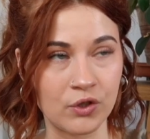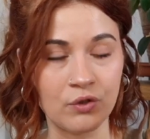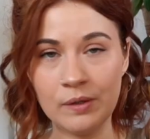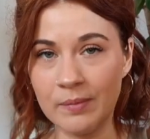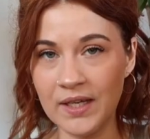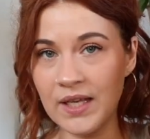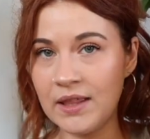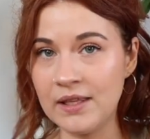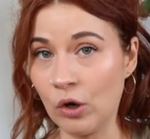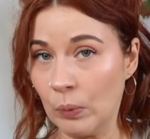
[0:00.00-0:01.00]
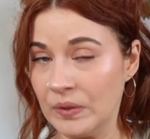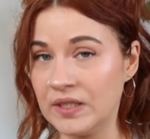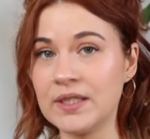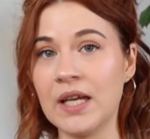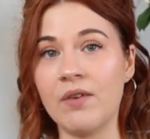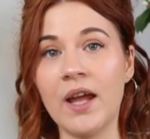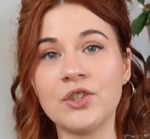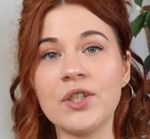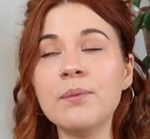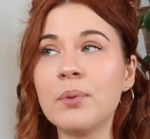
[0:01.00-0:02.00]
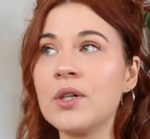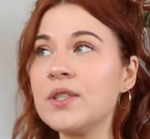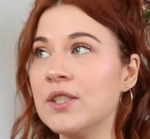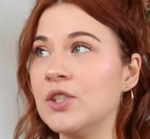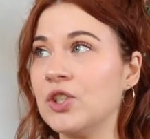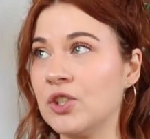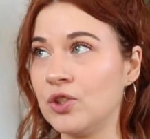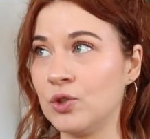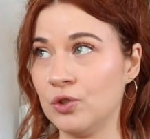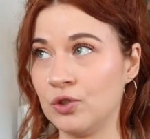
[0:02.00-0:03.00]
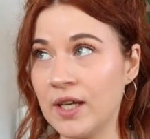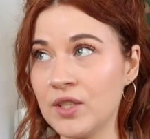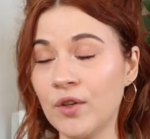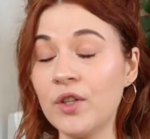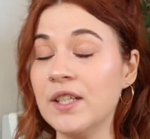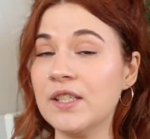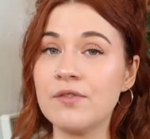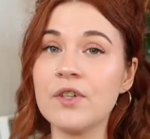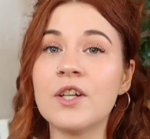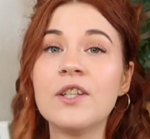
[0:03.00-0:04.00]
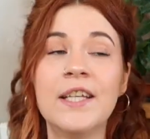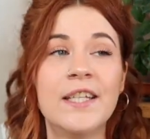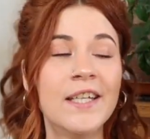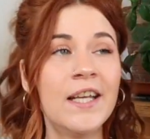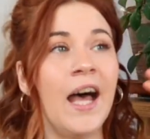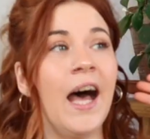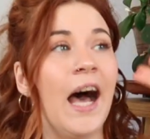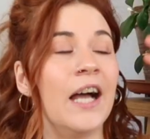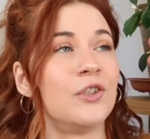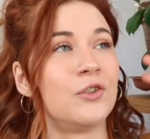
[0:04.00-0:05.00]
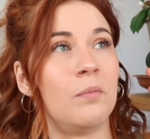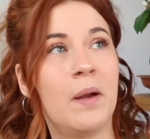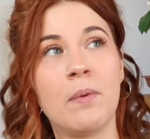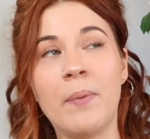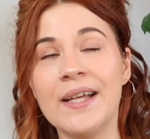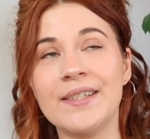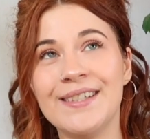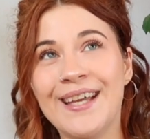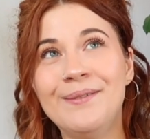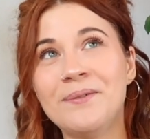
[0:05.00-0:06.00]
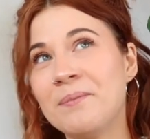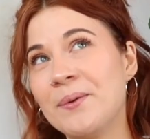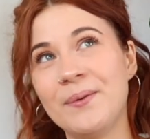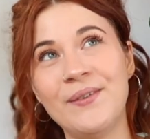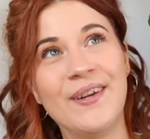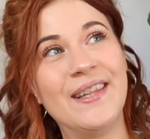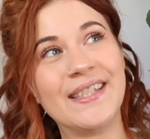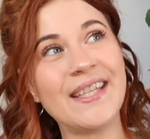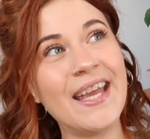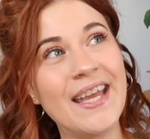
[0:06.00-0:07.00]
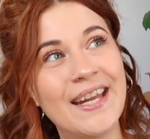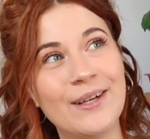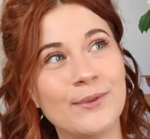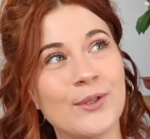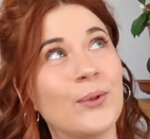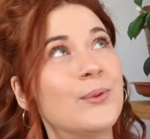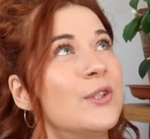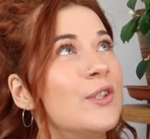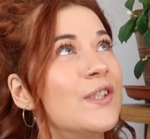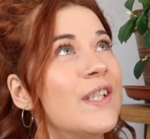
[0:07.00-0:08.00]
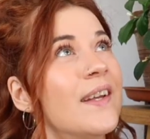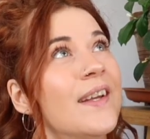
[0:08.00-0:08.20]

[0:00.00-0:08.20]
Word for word: screaming in the opposite direction because it's just too stressful and difficult and I just remember back to the times when we were living in the city and it was all just